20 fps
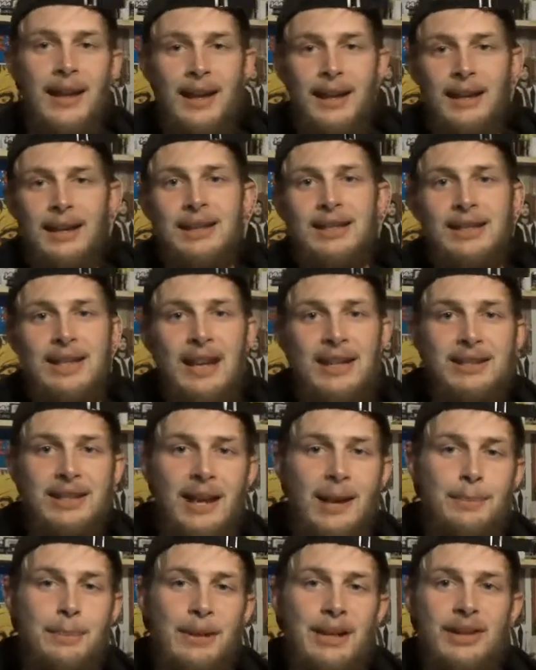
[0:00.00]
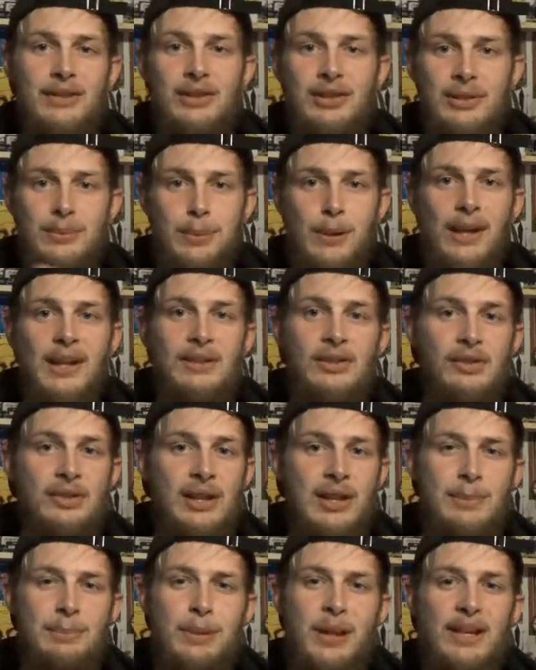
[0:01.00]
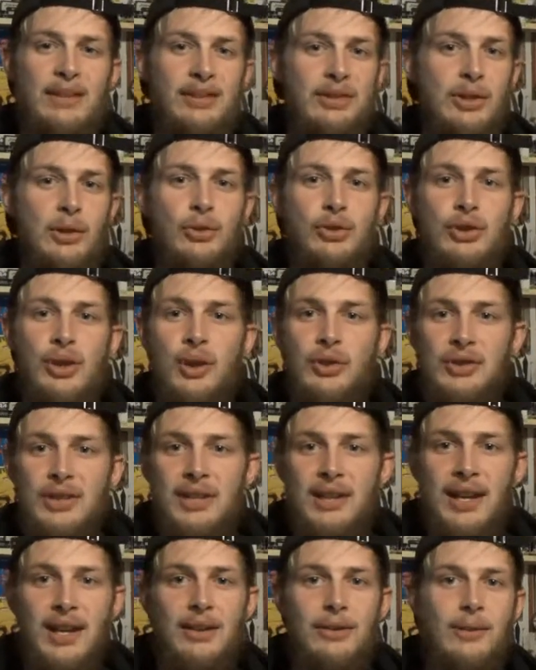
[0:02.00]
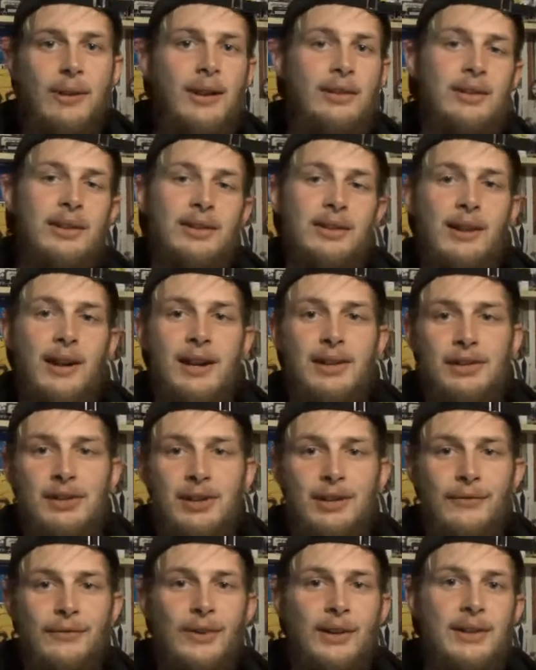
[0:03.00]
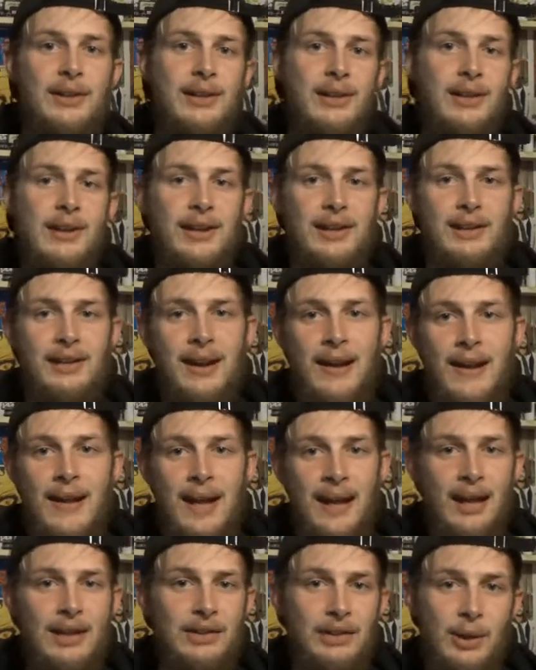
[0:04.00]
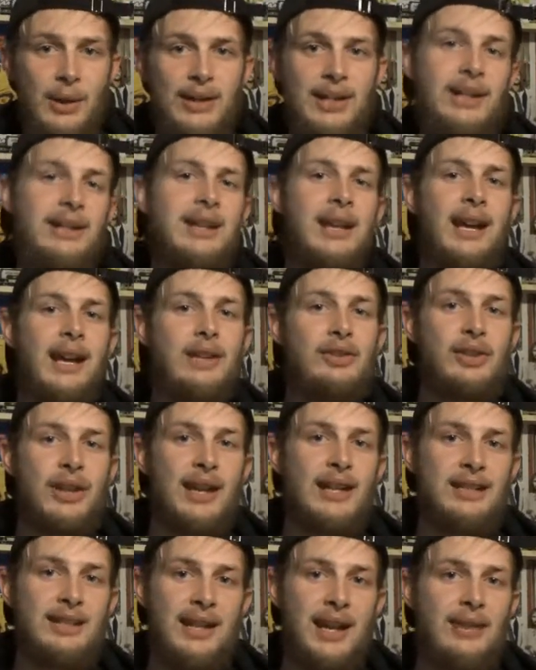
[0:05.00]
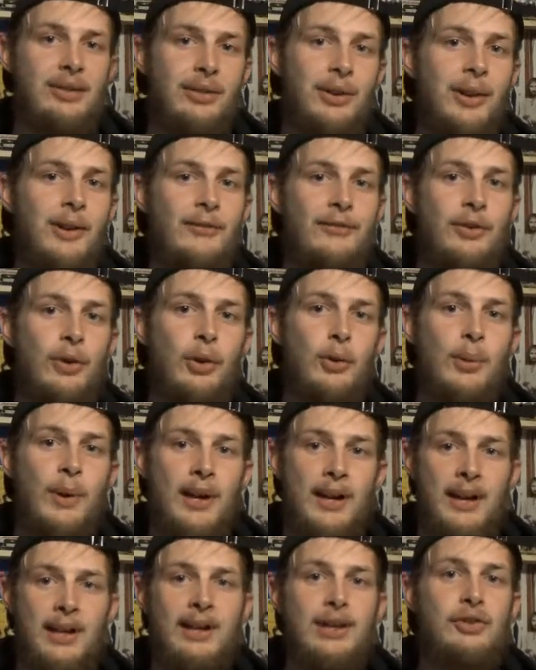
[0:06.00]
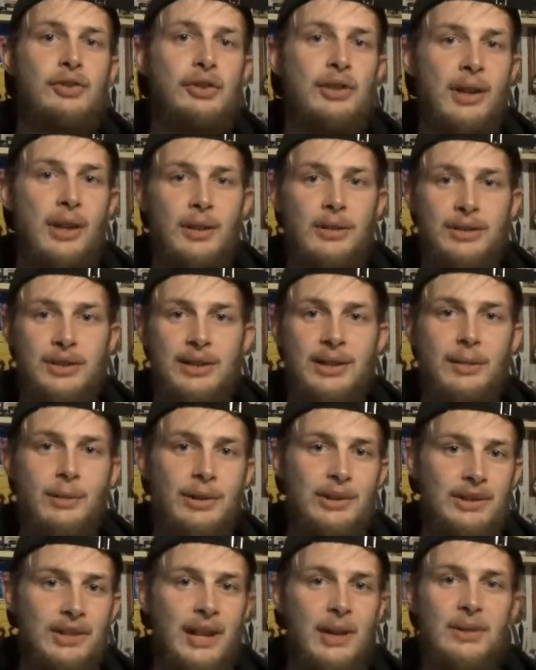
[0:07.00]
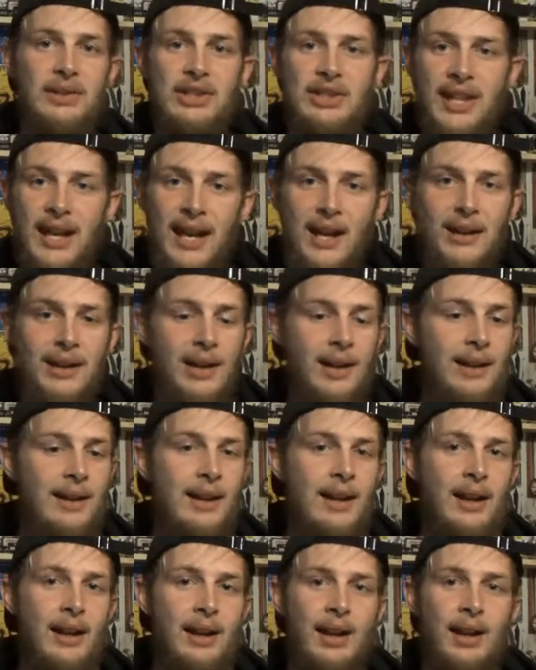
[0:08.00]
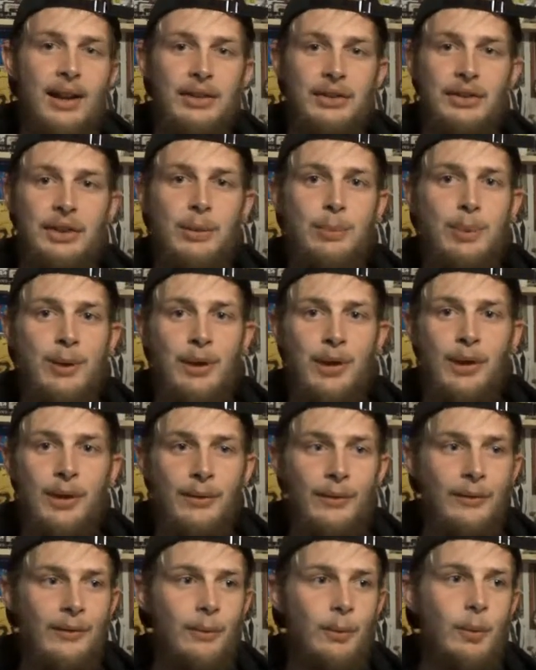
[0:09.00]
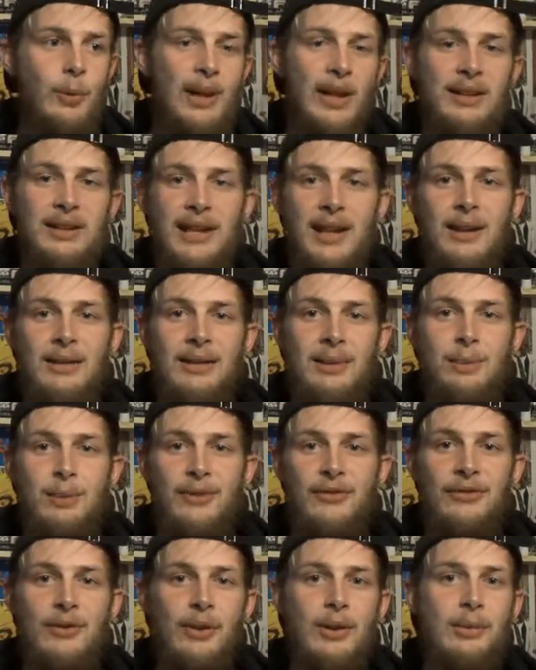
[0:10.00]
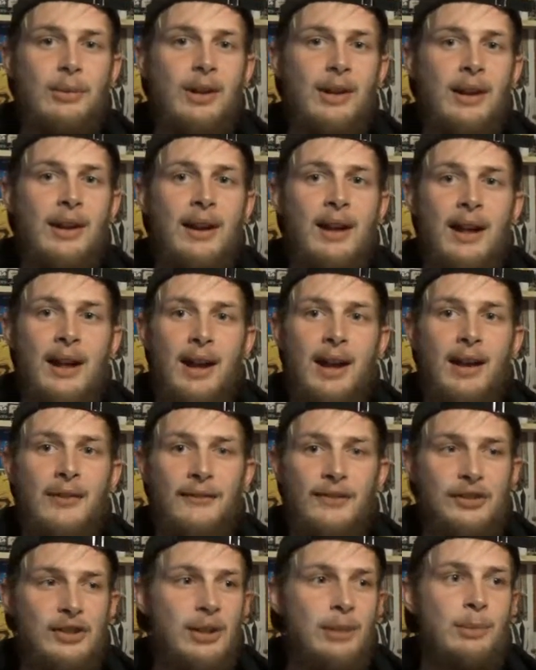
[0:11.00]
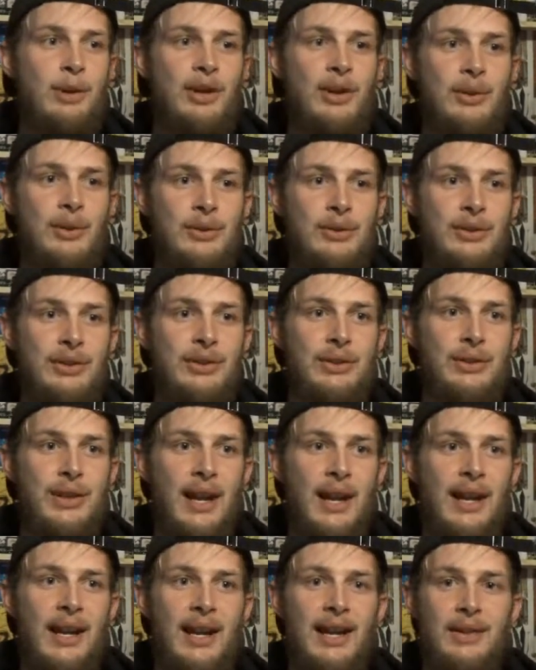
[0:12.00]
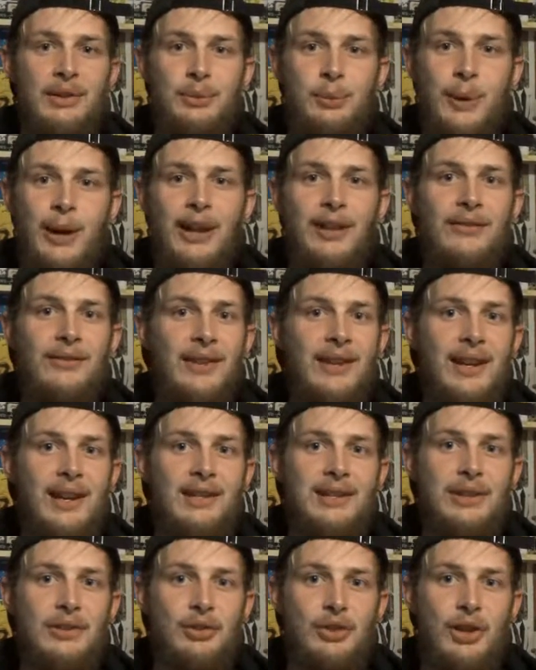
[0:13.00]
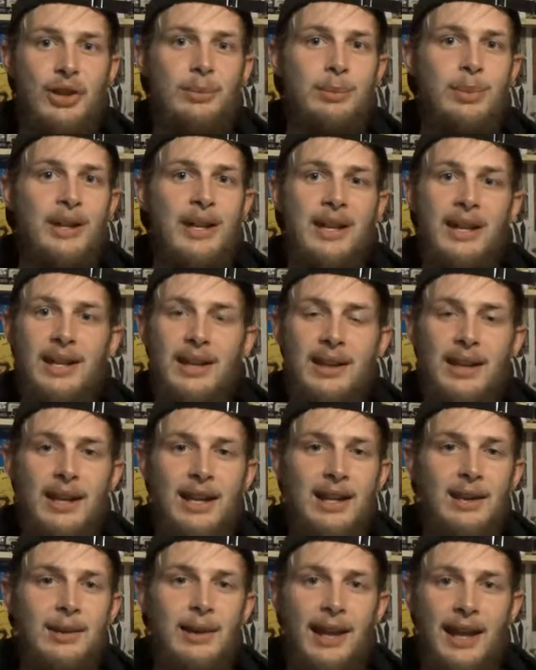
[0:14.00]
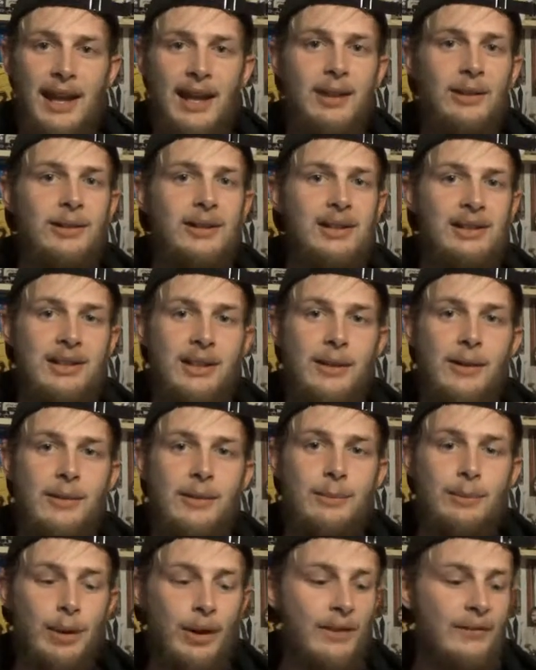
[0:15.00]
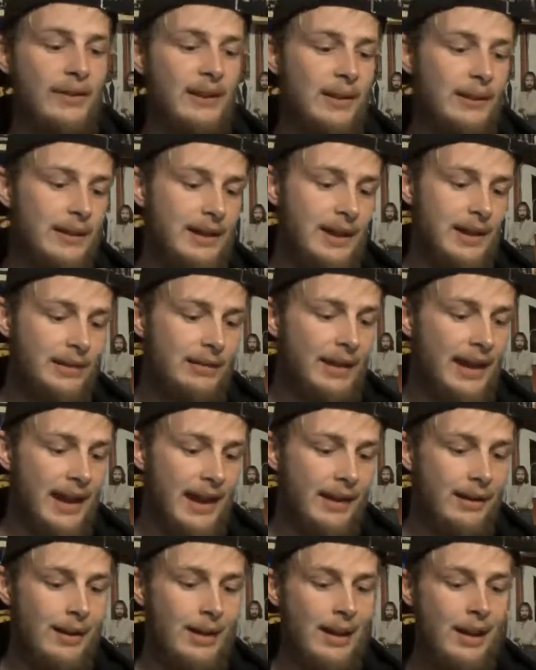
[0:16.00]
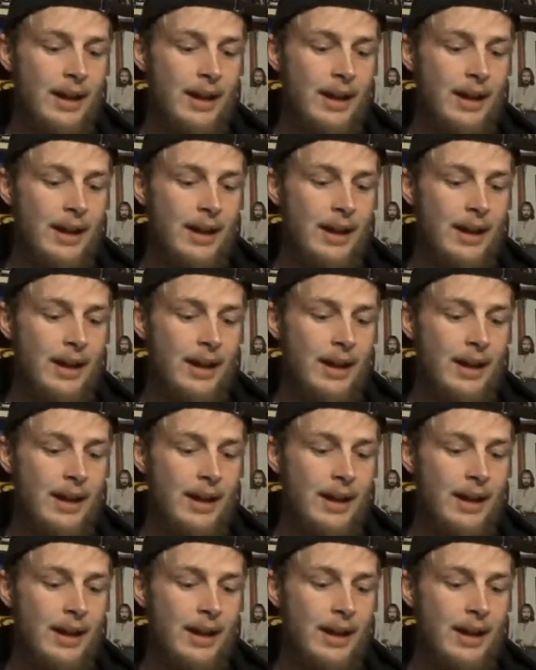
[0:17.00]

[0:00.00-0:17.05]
He sets up and he plays 2 shows a day throughout the duration of Frontier Days. And so I sat through a full one of his shows and it was outstanding. Super well-talented performer. For someone who's not as relevant as he should be, he held his own perfectly in that.